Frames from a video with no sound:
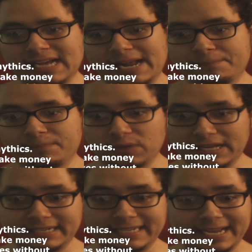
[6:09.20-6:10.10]
and
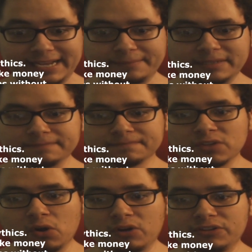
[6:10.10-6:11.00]
play the game?
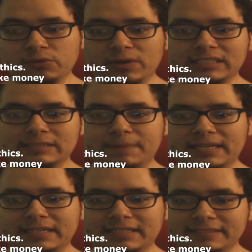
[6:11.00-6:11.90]
Or do you want to
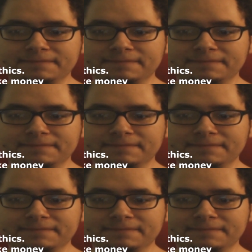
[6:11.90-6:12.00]
spend